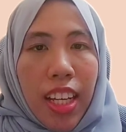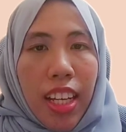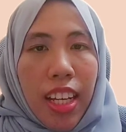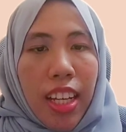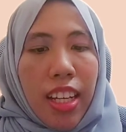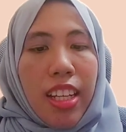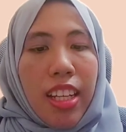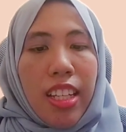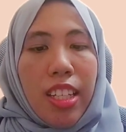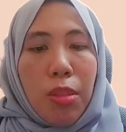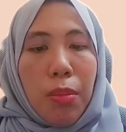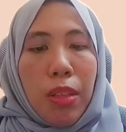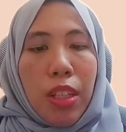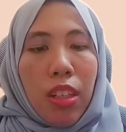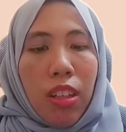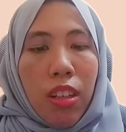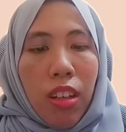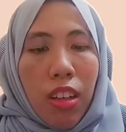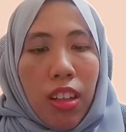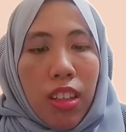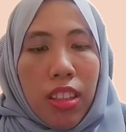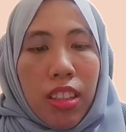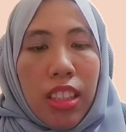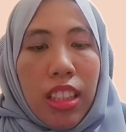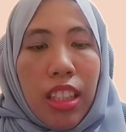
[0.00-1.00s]
It is
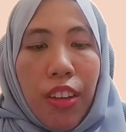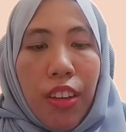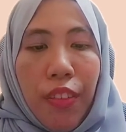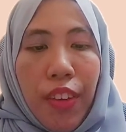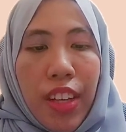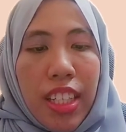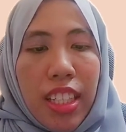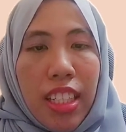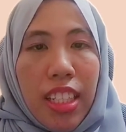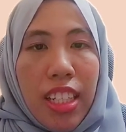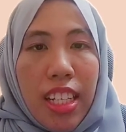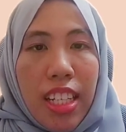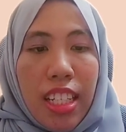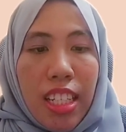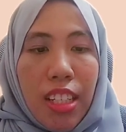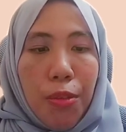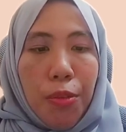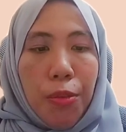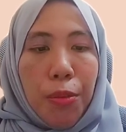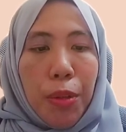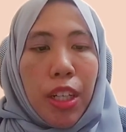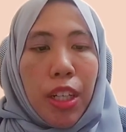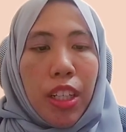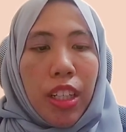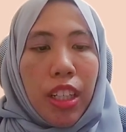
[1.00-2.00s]
because the vaccination
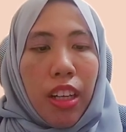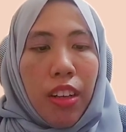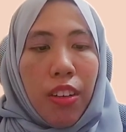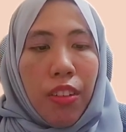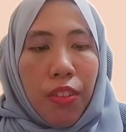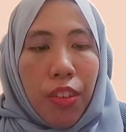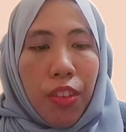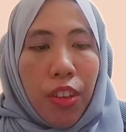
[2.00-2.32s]
program